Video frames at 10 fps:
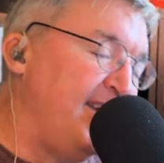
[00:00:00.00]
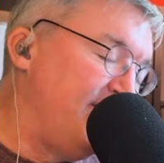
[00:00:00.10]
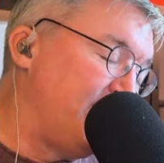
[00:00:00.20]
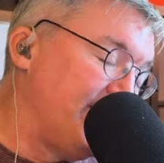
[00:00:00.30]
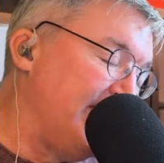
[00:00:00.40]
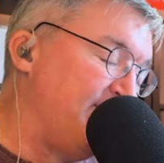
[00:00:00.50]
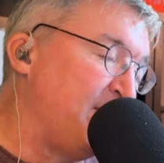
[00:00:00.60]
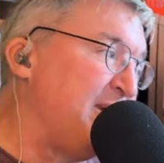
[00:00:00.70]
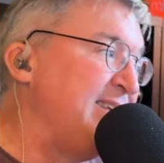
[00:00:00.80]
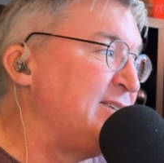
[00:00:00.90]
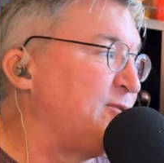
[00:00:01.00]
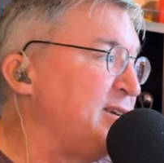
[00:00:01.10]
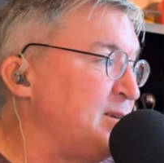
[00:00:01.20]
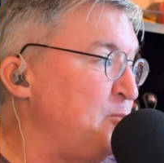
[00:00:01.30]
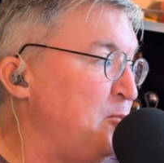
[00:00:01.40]
it's just it's very easy for
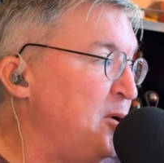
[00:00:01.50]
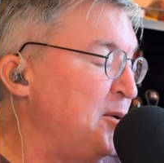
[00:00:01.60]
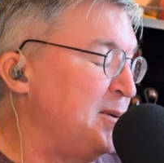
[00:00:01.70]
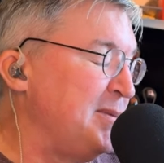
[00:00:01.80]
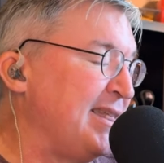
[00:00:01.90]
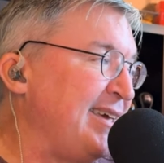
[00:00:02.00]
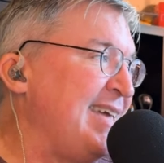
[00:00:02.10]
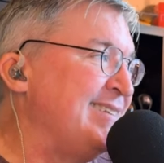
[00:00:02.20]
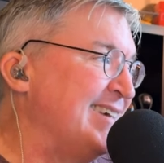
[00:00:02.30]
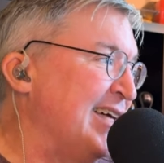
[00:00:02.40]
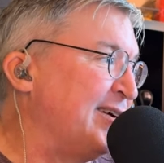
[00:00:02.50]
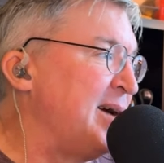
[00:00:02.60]
us to poo-poo it and be like Intel,